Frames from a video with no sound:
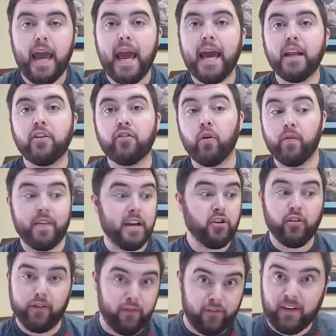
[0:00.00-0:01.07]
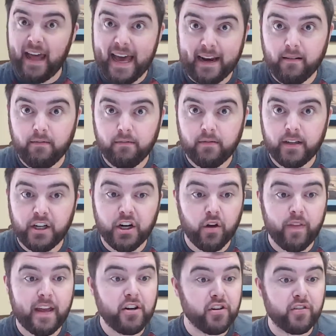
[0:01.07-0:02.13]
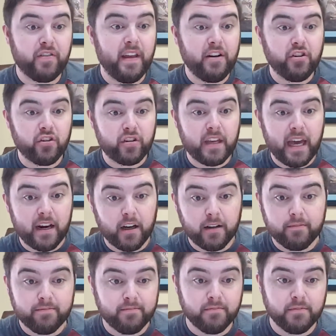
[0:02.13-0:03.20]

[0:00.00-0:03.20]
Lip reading: And so they just fled. They just kind of,